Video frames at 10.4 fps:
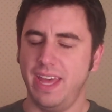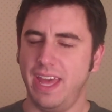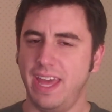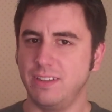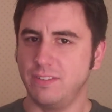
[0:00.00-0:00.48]

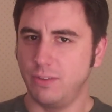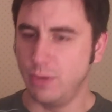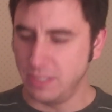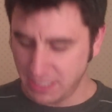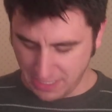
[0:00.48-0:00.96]
And
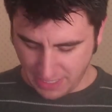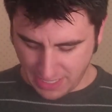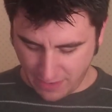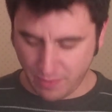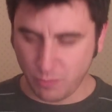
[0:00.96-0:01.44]
coincidentally
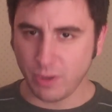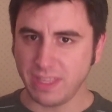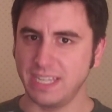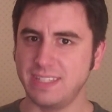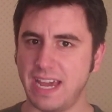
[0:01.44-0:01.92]
enough, I'm wearing
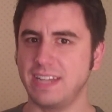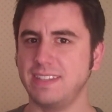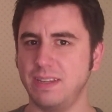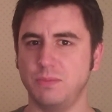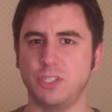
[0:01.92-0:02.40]
the exact
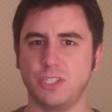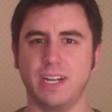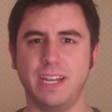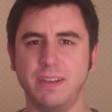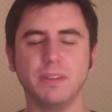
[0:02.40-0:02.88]
same
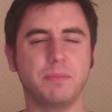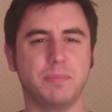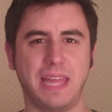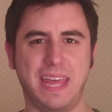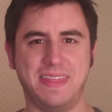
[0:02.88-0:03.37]
shirt. I didn't really
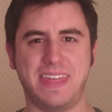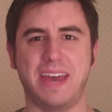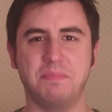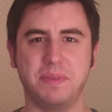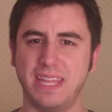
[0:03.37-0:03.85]
plan
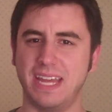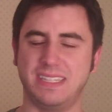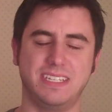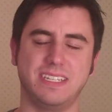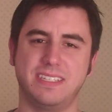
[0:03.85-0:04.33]
that, but
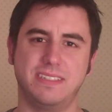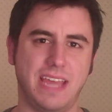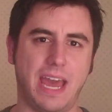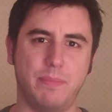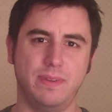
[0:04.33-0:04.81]
that's just
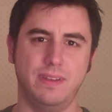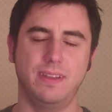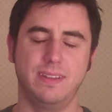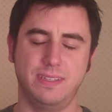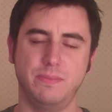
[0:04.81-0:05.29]

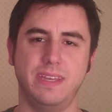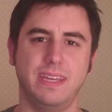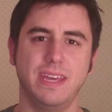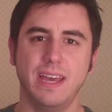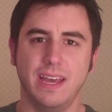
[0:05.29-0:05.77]
happened to
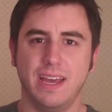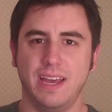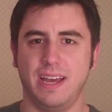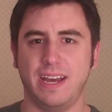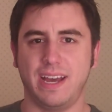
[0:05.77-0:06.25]
be
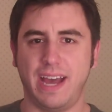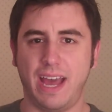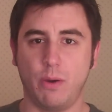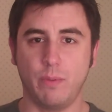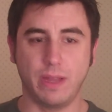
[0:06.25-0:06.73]

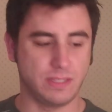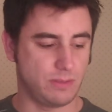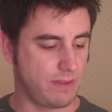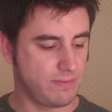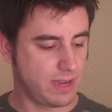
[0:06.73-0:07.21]
how it went. So
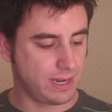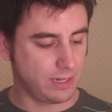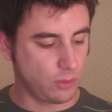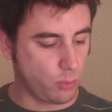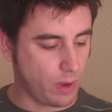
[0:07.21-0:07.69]
I've got
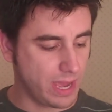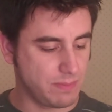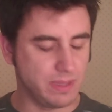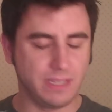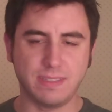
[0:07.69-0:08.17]
quite a
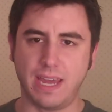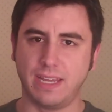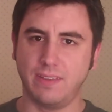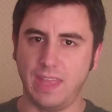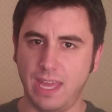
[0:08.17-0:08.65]
big
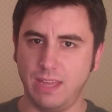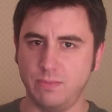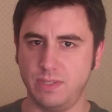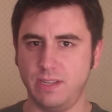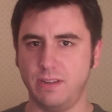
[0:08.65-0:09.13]
stack of
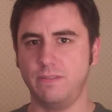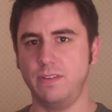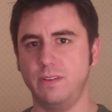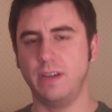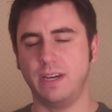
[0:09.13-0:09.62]
games here for
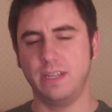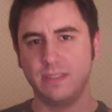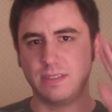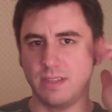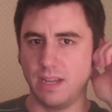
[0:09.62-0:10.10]
you
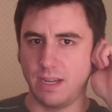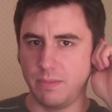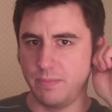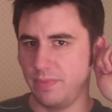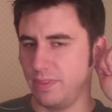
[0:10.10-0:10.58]
guys that
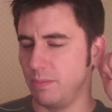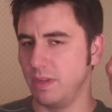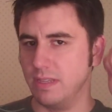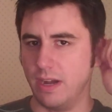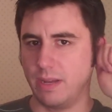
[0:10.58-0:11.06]
I'm going
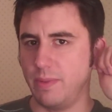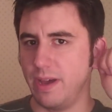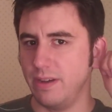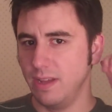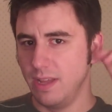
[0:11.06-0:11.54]
to talk
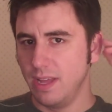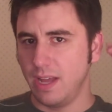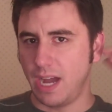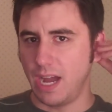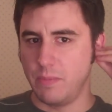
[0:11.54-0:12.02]
about.
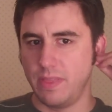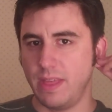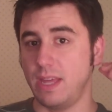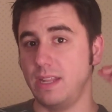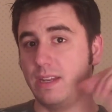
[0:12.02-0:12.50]
And
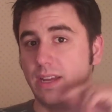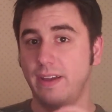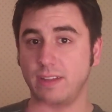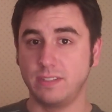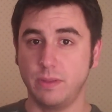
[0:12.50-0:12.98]
then
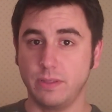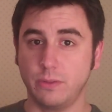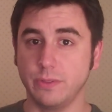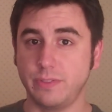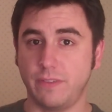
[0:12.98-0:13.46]
I got some other
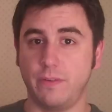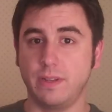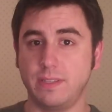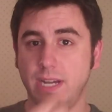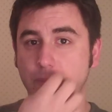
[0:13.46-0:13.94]
cool stuff I
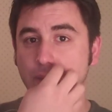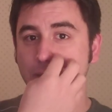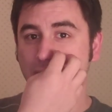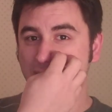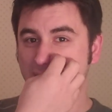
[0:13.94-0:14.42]
want to talk
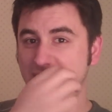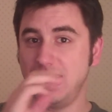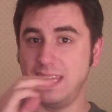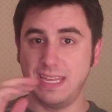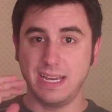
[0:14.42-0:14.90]
about at
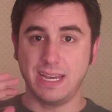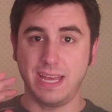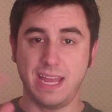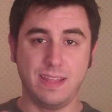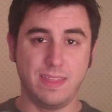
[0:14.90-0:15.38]
the
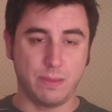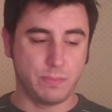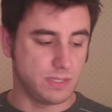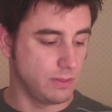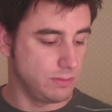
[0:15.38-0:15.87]
end of the
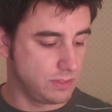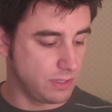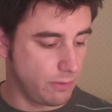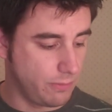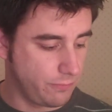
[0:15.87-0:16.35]
episode.
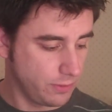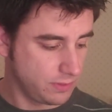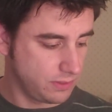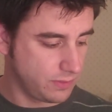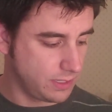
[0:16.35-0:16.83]
So
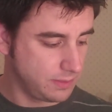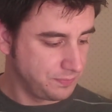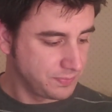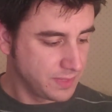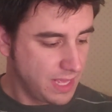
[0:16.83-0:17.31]
first of all,
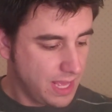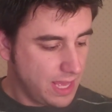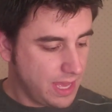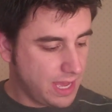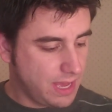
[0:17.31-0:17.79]

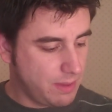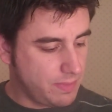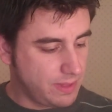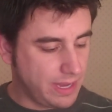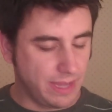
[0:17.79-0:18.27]

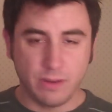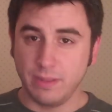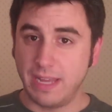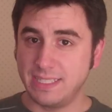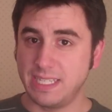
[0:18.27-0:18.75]
I know
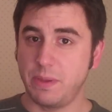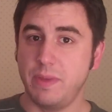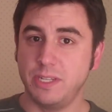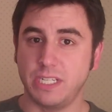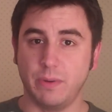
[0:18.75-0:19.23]
last time I
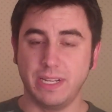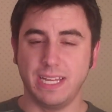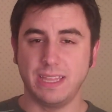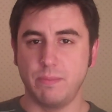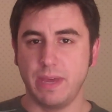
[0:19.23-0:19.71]
mentioned I want to
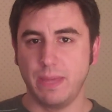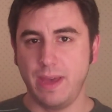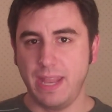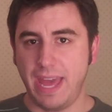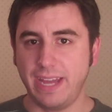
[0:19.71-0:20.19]
get the Mega
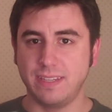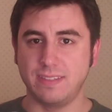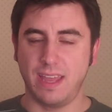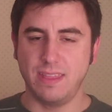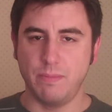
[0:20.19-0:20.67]
Man
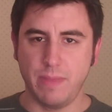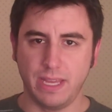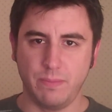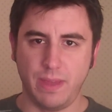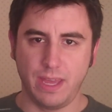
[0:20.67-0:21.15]
X and the
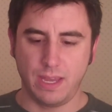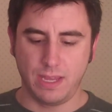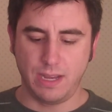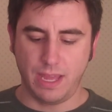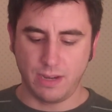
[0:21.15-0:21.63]
Mega
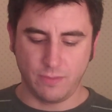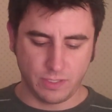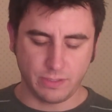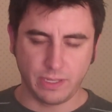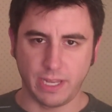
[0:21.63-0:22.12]
Man
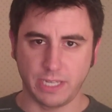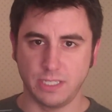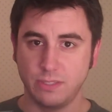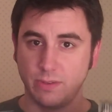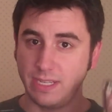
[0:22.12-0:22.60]
Anniversary
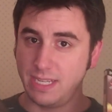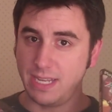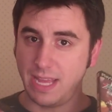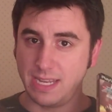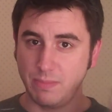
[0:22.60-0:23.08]
Collection, so I
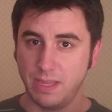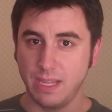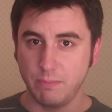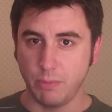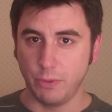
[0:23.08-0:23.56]
did end up
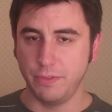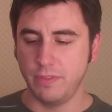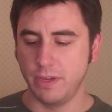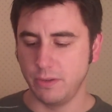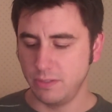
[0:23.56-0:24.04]
getting both of
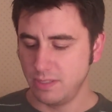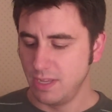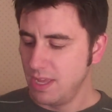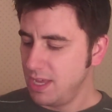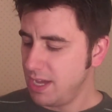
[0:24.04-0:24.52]
those.
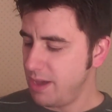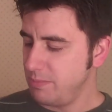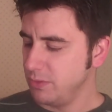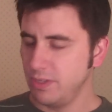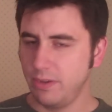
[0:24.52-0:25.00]

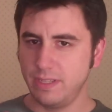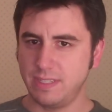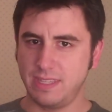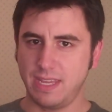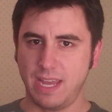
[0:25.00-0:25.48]
You'll
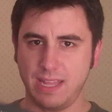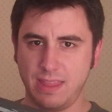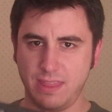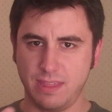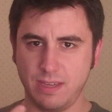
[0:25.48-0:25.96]
notice
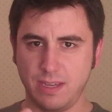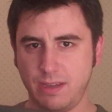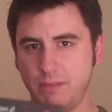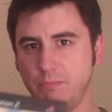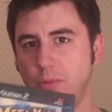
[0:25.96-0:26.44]
that
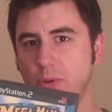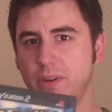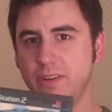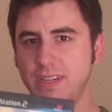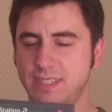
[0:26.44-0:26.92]
the
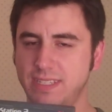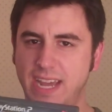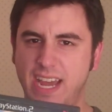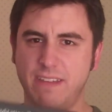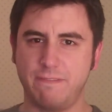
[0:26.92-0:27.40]
border is
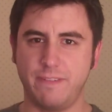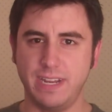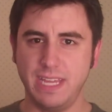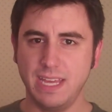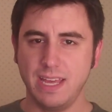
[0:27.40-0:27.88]
kind of
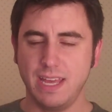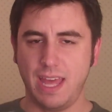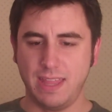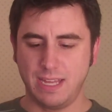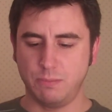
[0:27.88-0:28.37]
funny,
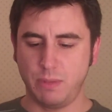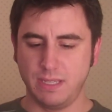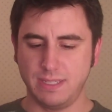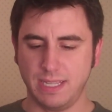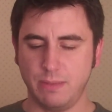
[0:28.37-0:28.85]
and that's
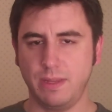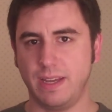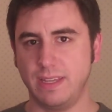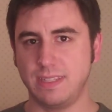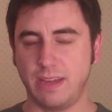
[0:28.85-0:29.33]
basically
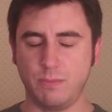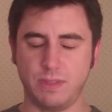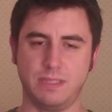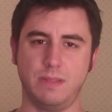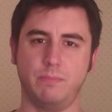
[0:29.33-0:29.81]
because I
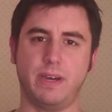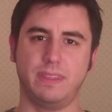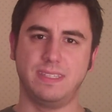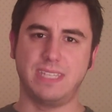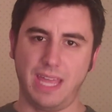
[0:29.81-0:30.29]
went and
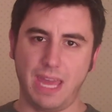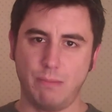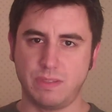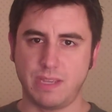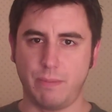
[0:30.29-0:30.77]
bought this at
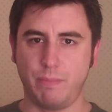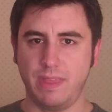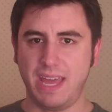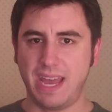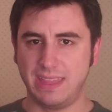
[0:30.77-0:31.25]
GameStop and
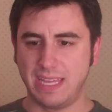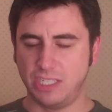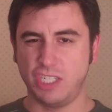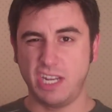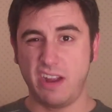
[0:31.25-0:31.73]
they had that
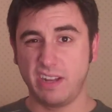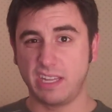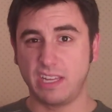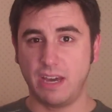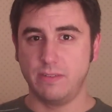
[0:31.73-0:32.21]
generic
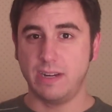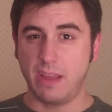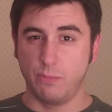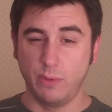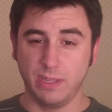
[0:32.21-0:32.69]
cover, and I
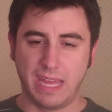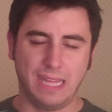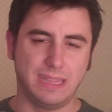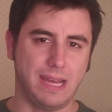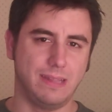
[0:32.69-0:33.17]
really
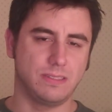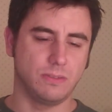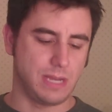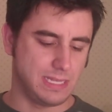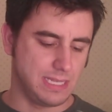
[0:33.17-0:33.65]
hate that. So
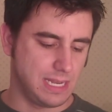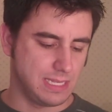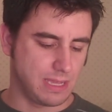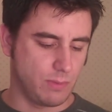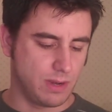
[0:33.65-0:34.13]
what I did
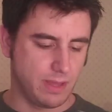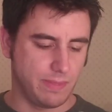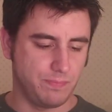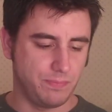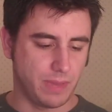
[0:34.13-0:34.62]
is I went
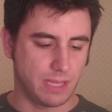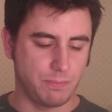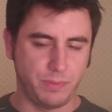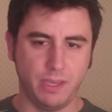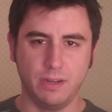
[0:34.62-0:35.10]
on my
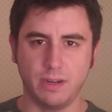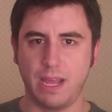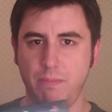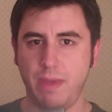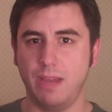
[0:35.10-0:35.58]
computer and
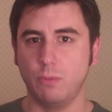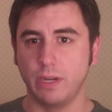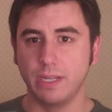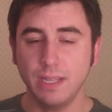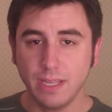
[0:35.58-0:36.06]
I made one,